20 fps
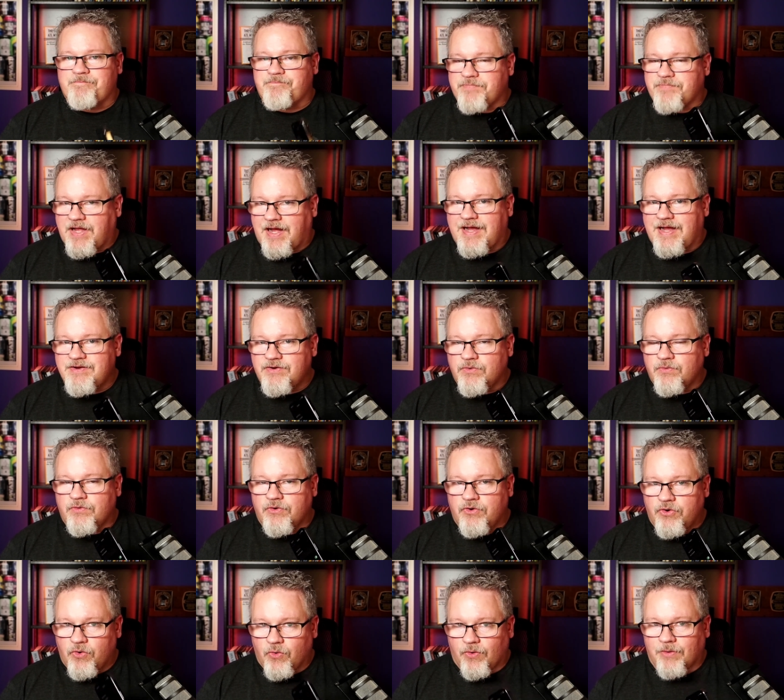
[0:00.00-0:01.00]
I don't
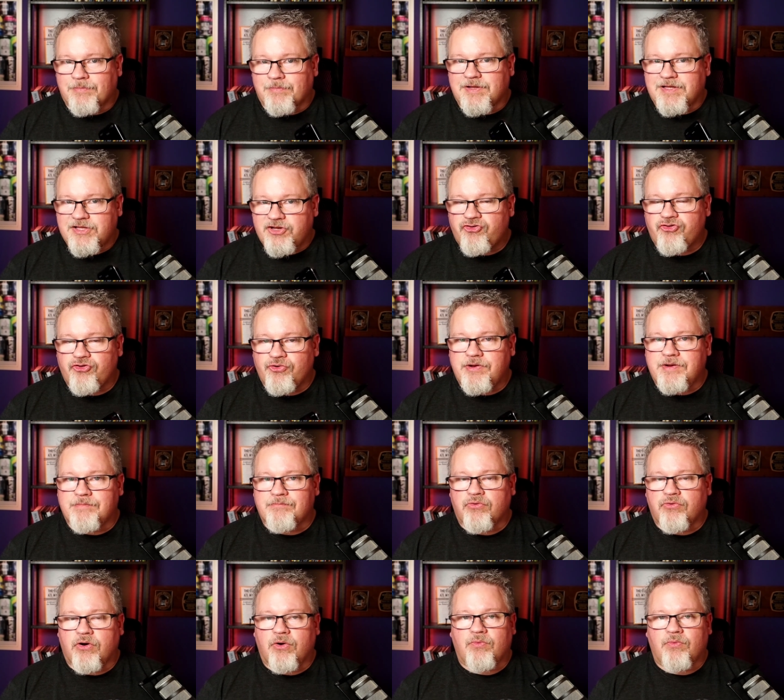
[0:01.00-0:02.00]
normally shoot in
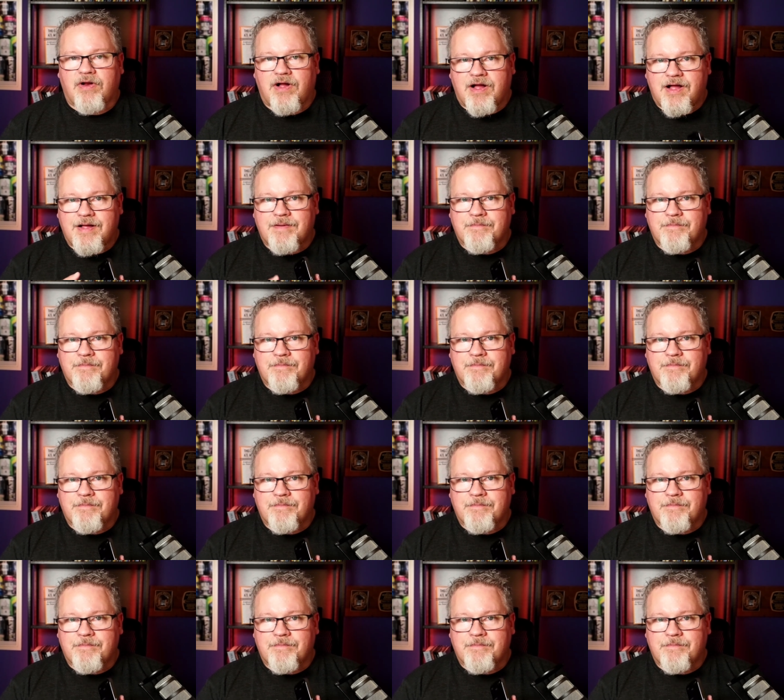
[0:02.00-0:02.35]
ProRAW,